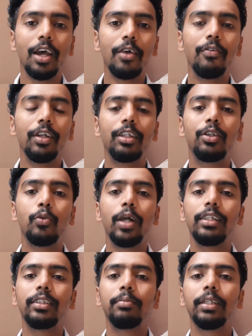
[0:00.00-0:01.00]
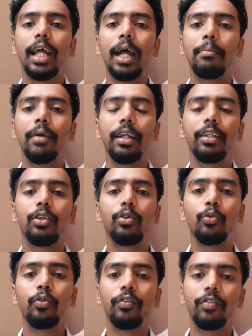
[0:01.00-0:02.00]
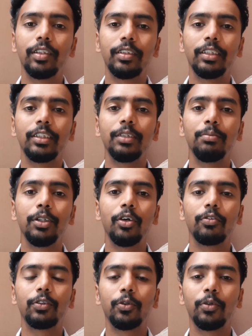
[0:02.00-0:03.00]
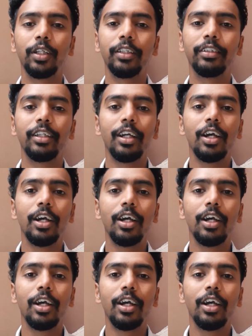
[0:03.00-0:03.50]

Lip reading: with 12GB RAM and 256GB of storage.